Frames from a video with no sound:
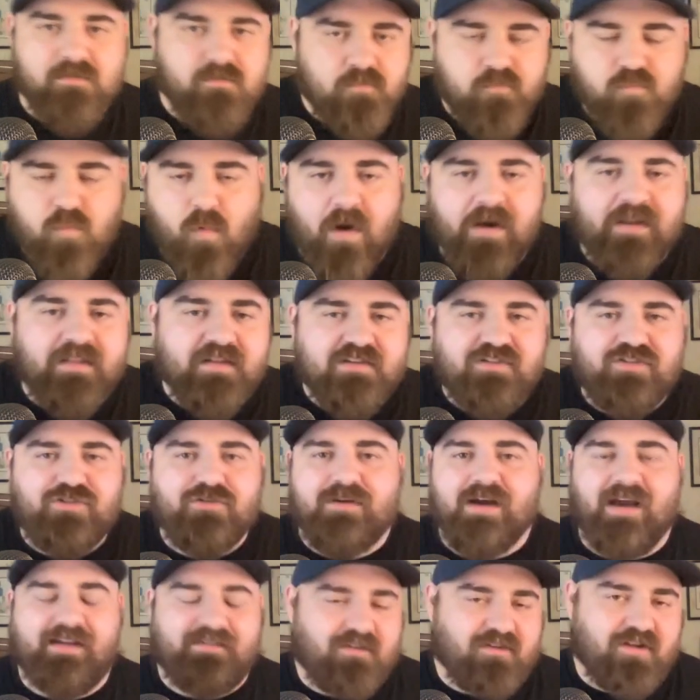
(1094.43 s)
one of these
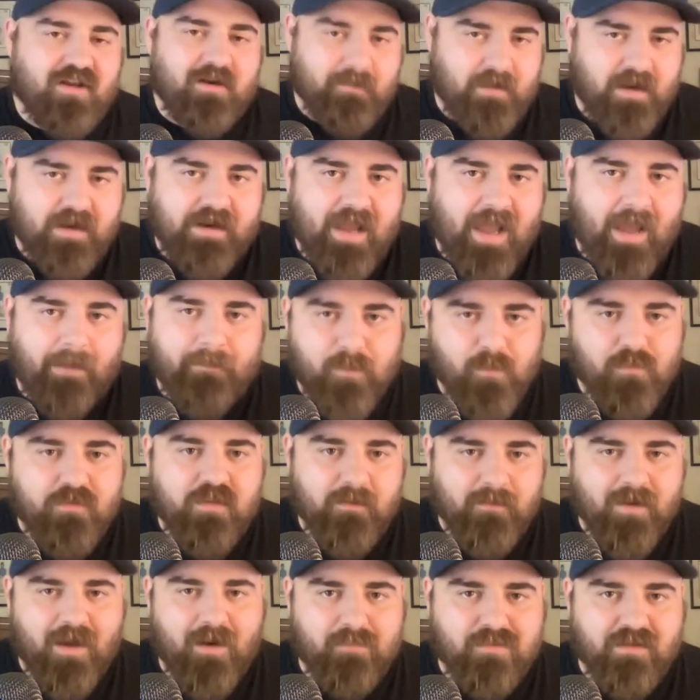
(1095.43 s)
two guys is going to be unhappy with
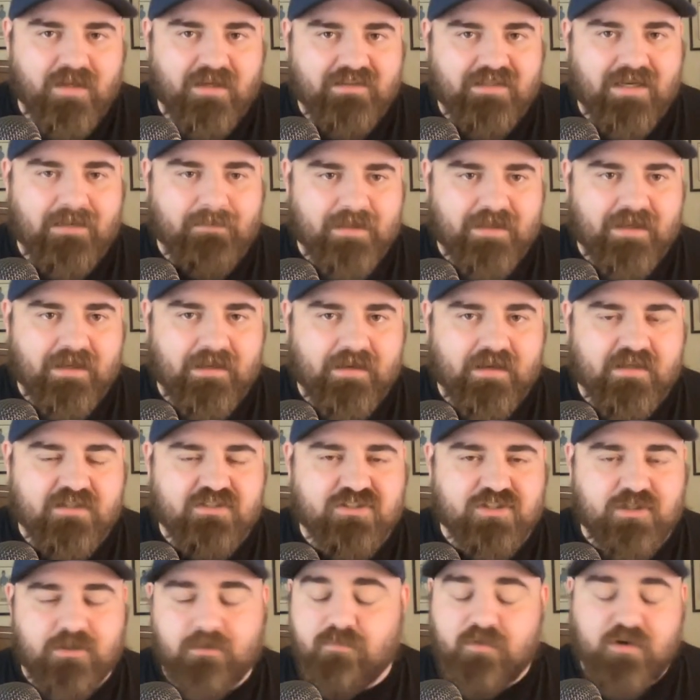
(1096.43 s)
the amount of playing time they get
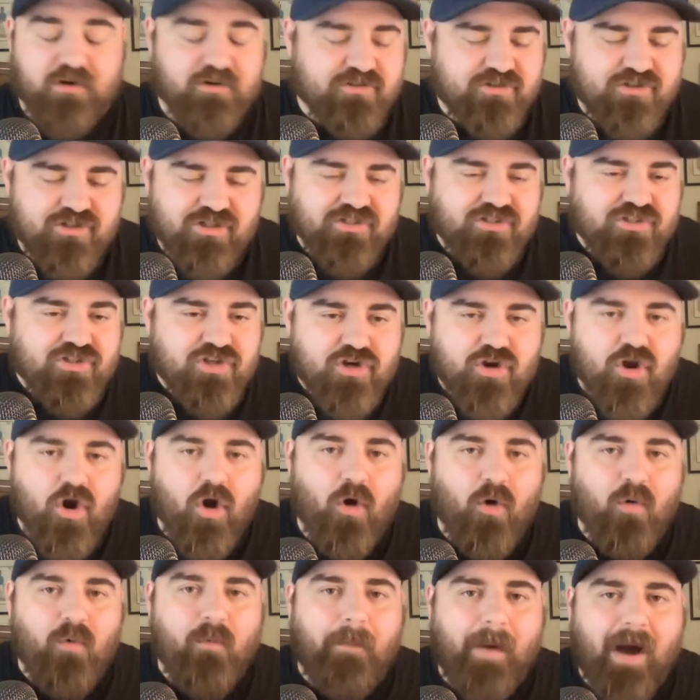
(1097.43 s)
next year. There is just
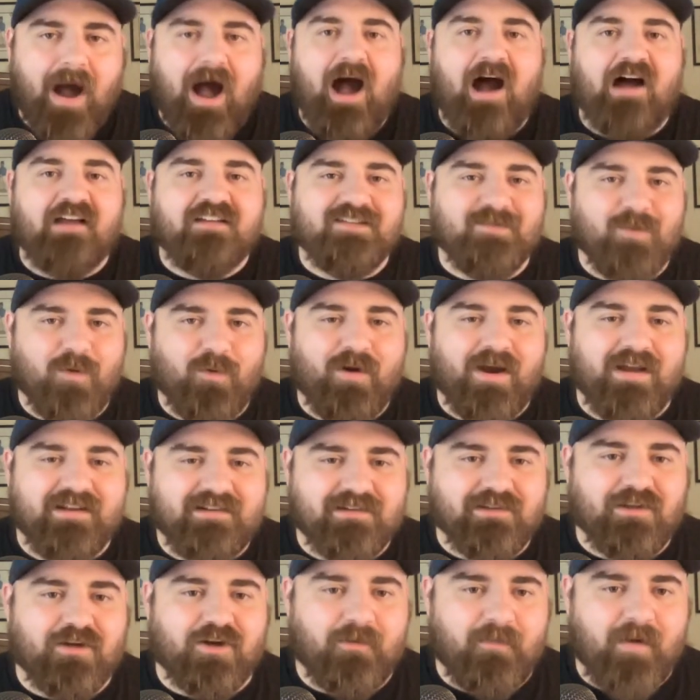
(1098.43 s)
no possible way
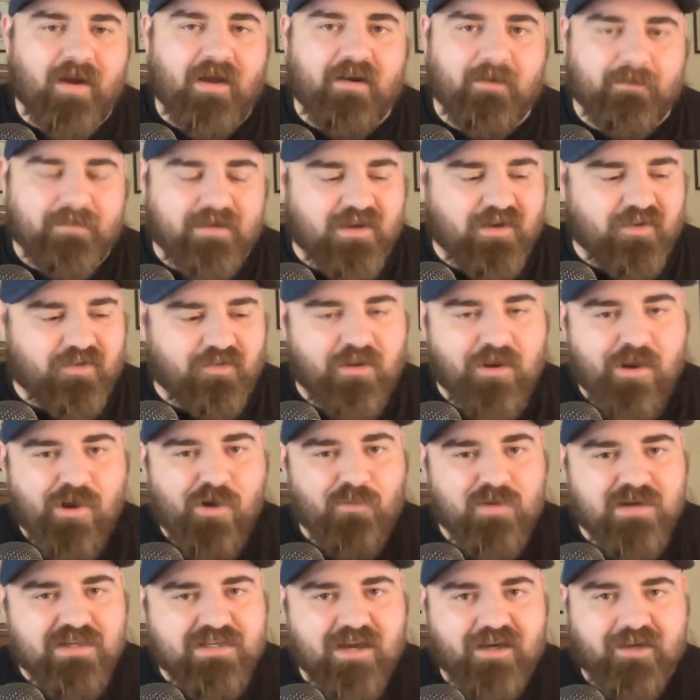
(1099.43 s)
to look around it because
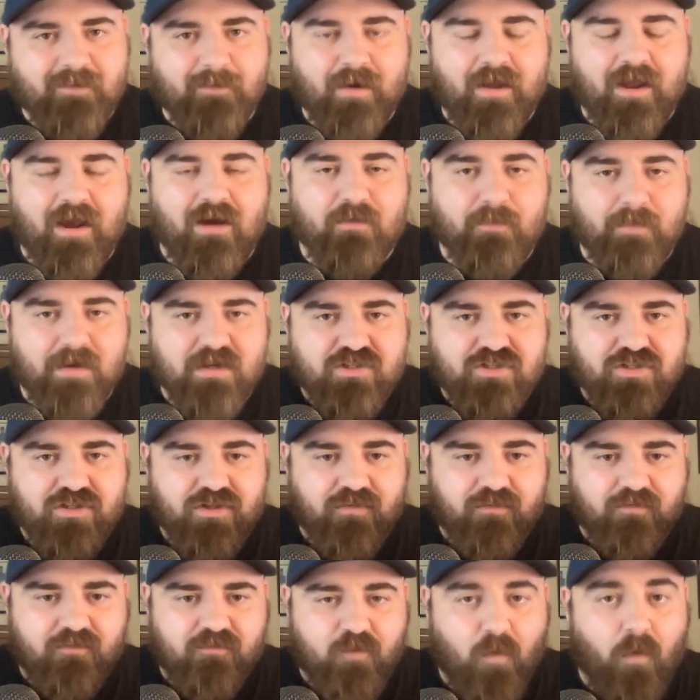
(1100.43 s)
we talked about how much
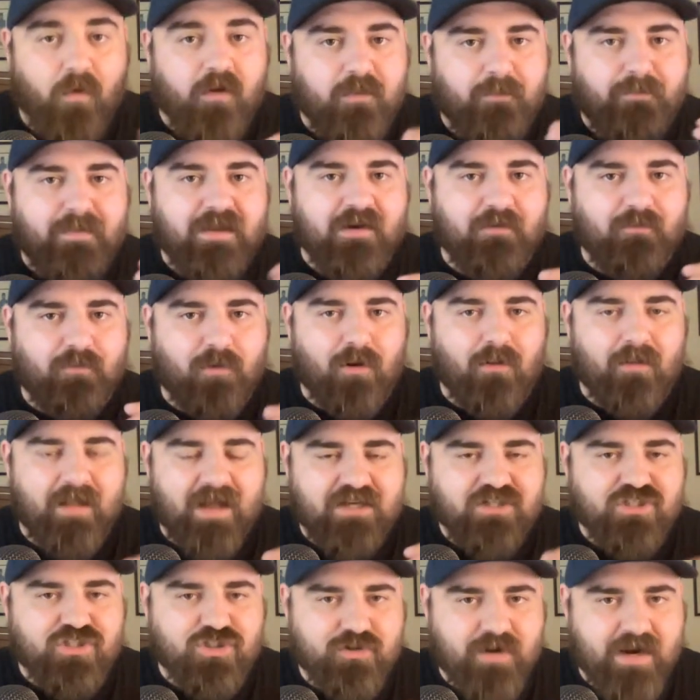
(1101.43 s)
the fourth big role
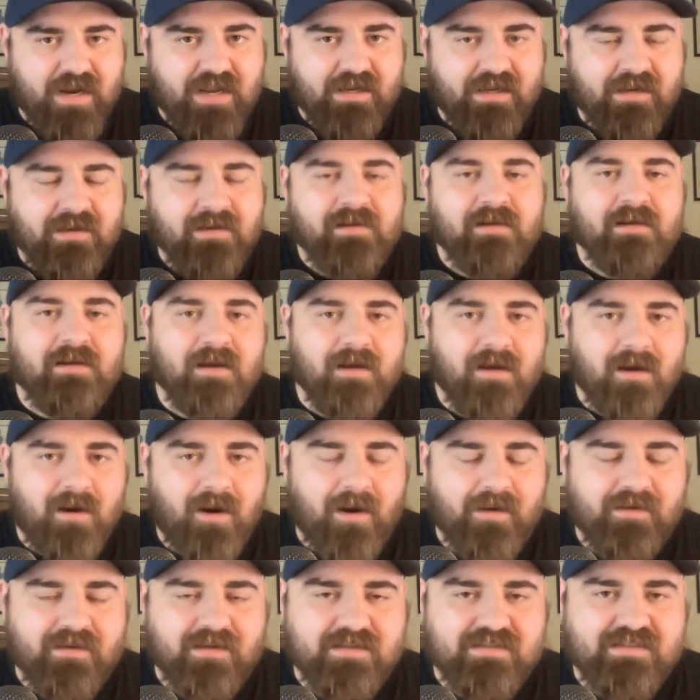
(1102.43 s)
has shrank
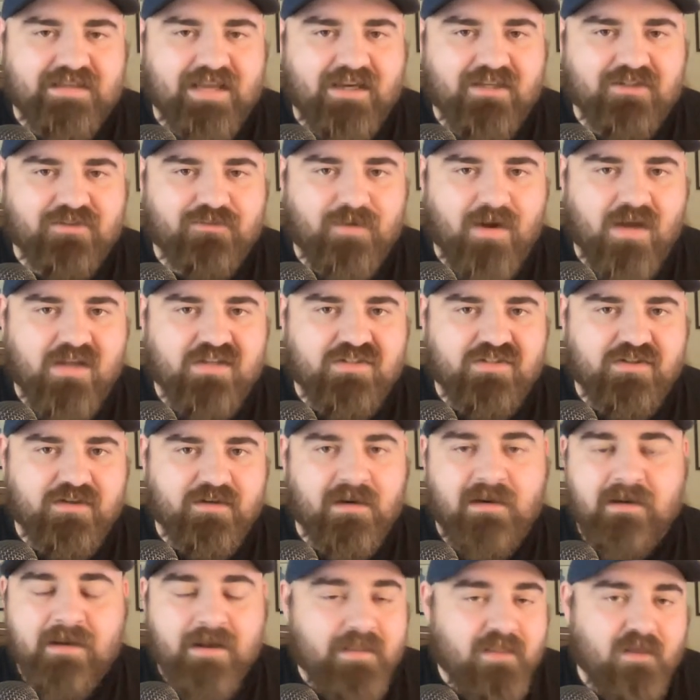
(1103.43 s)
on Gonzaga's
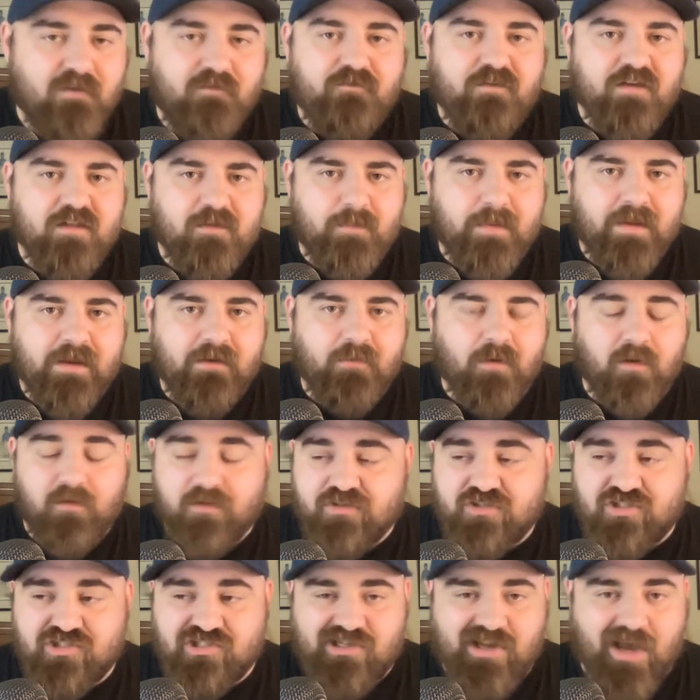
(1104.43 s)
roster. The fifth big role
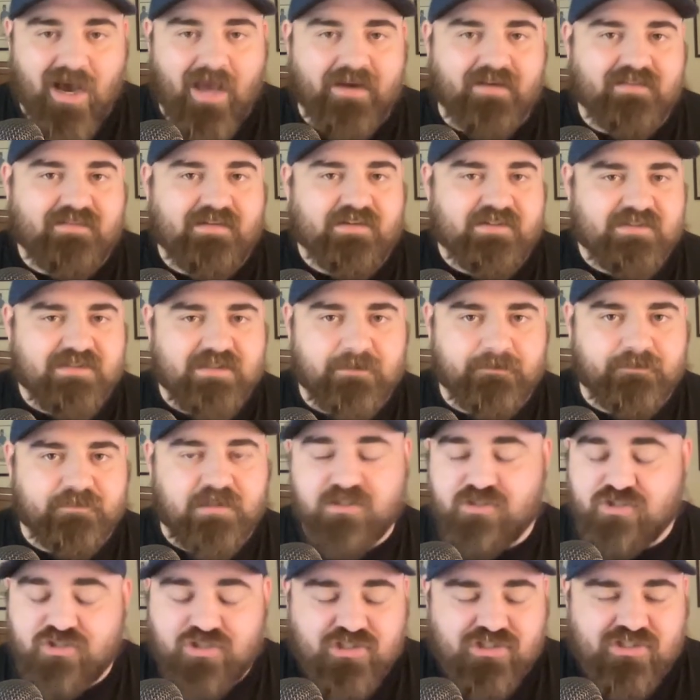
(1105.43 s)
is just non existent.
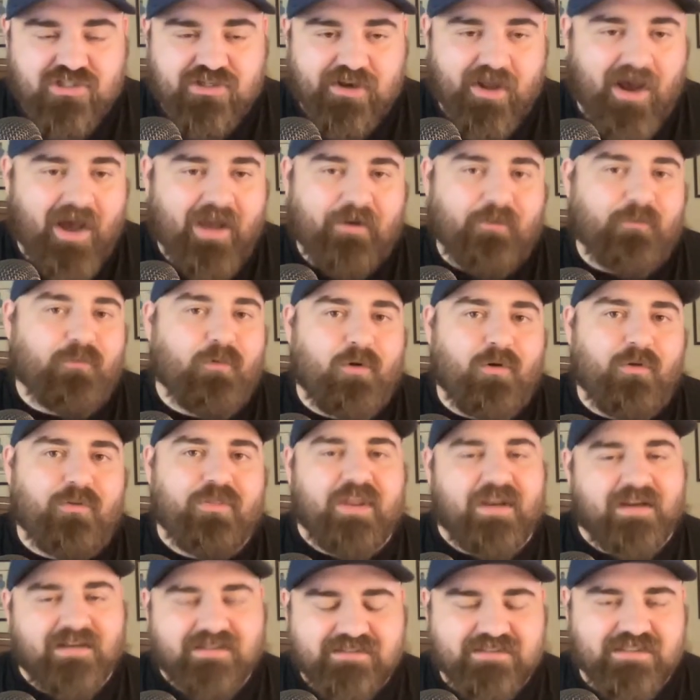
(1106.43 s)
It's just not a role
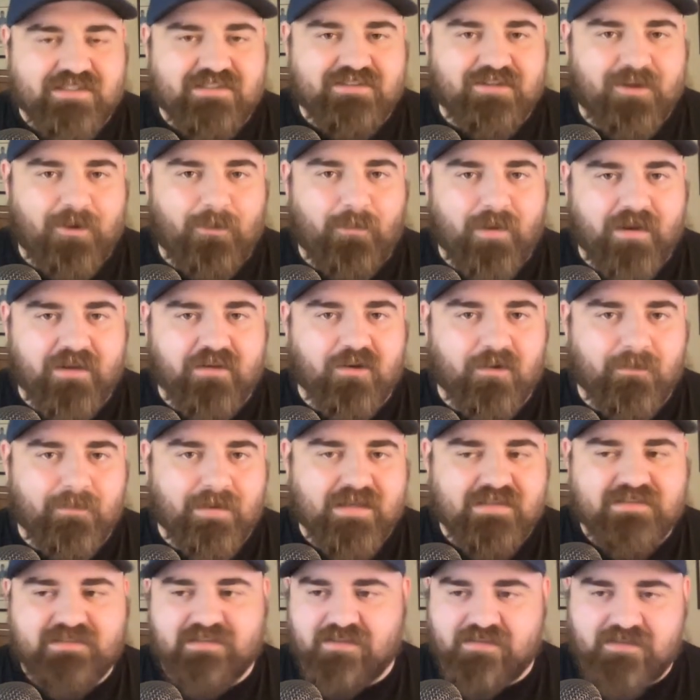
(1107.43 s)
that exists on a regular
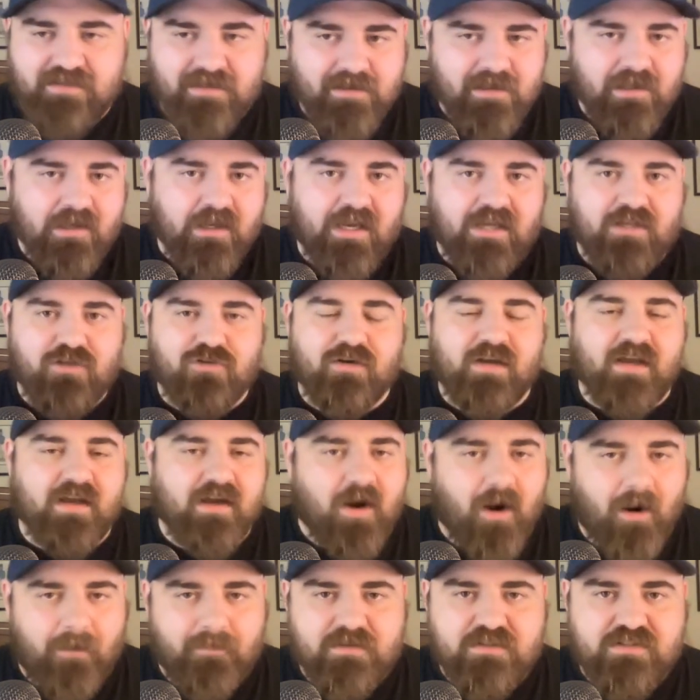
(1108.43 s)
basis. Can you get
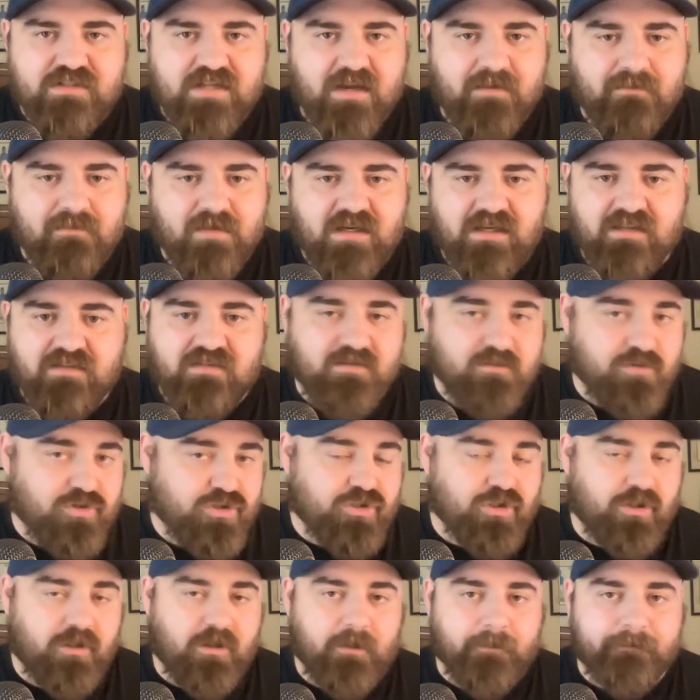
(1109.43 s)
garbage time minutes?
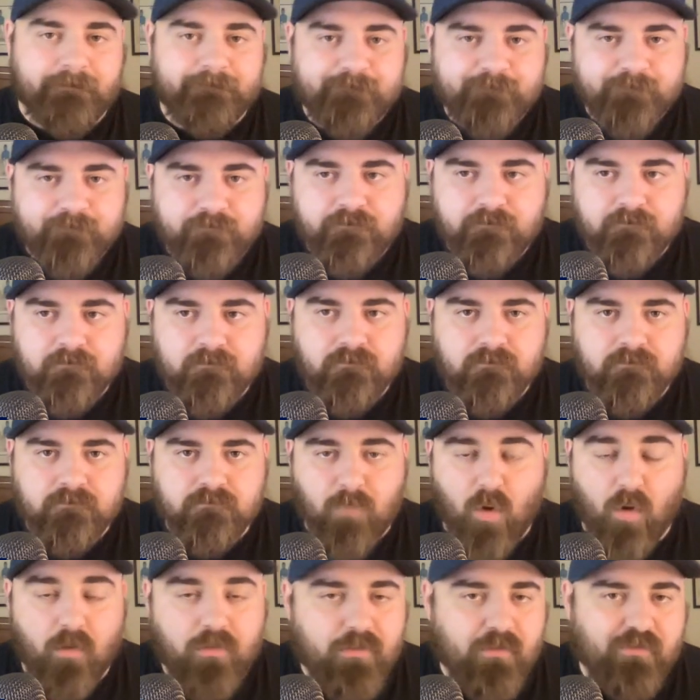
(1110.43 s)
Sure.
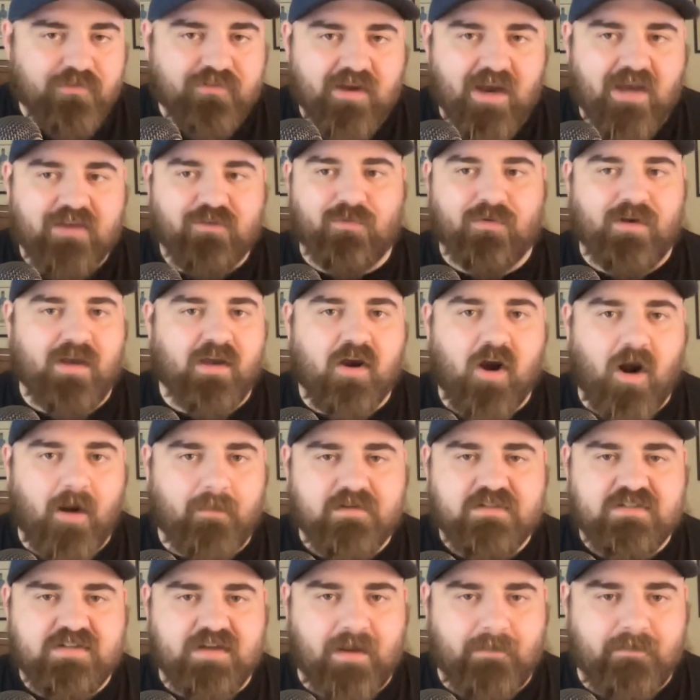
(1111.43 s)
Both those guys will get
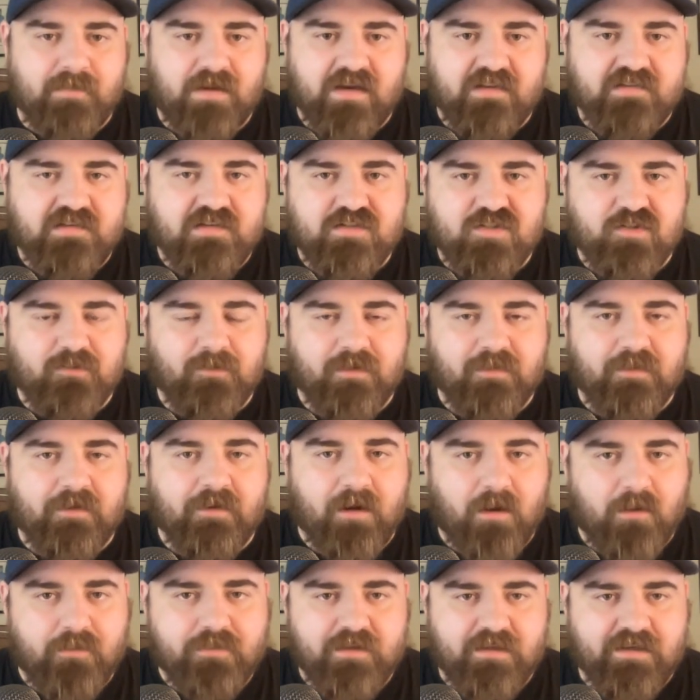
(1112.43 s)
garbage time minutes, assuming they're
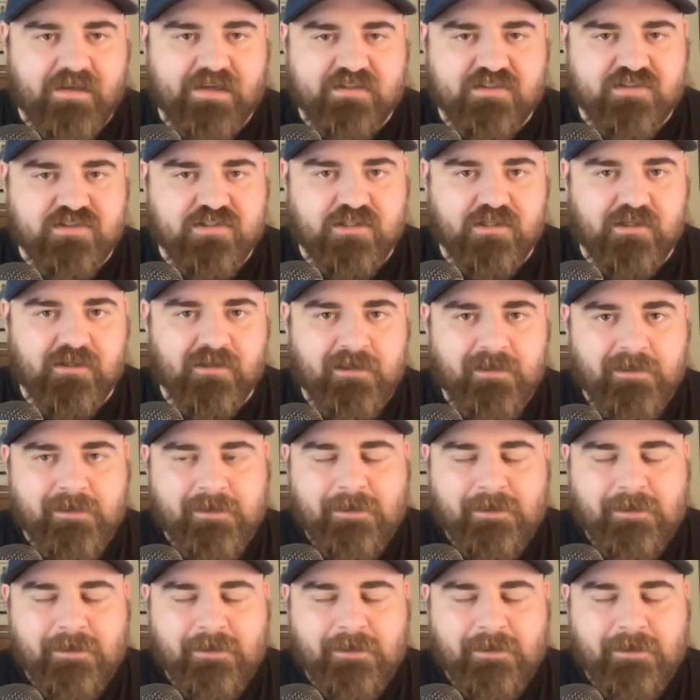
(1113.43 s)
healthy next year.